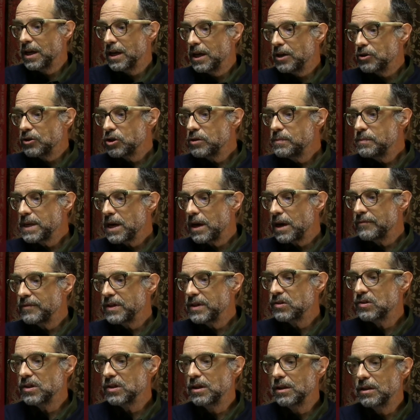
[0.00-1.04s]
should be
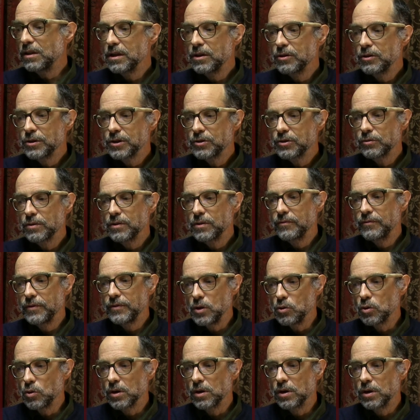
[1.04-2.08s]
obvious that a literature
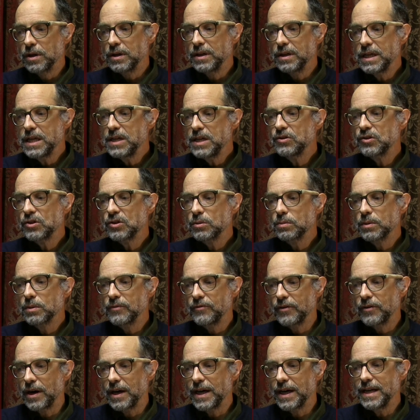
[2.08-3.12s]
reviewer needs to
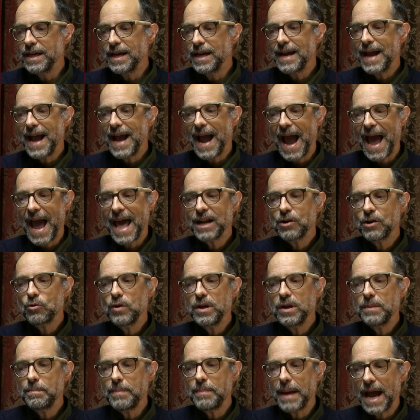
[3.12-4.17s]
provide
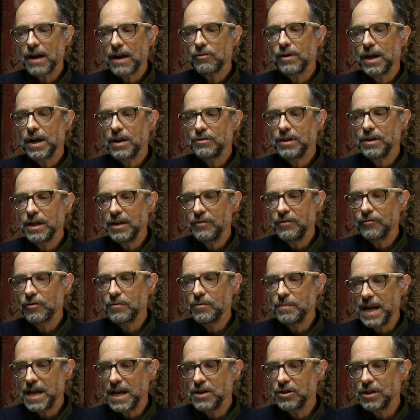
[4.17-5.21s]
adequate background
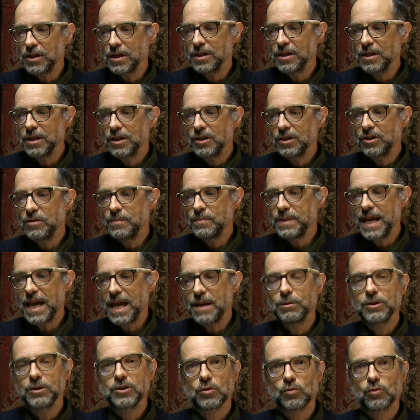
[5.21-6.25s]
information to be
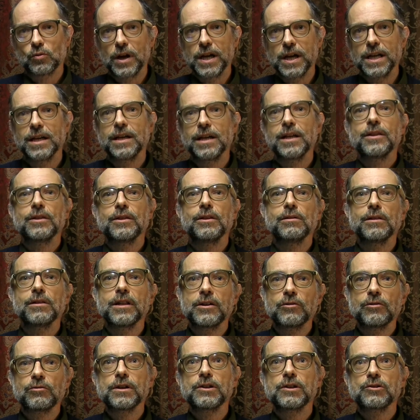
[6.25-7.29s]
able to write the
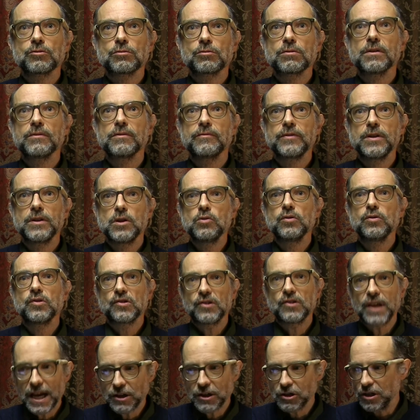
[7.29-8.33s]
literature review
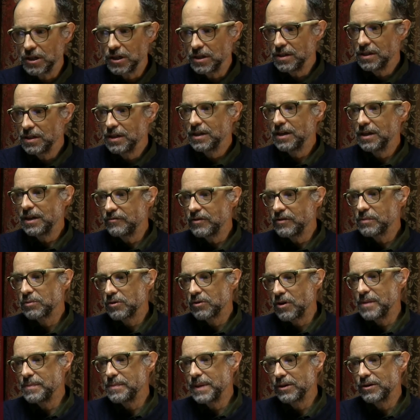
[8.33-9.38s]
section of a
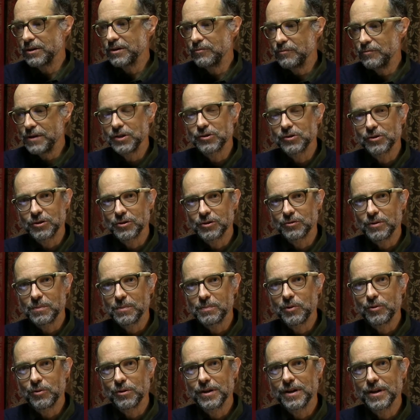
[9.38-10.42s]
primary research
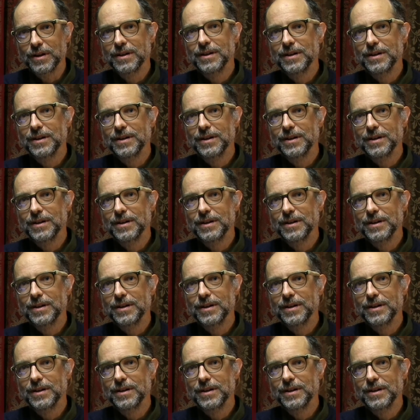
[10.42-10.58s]
report.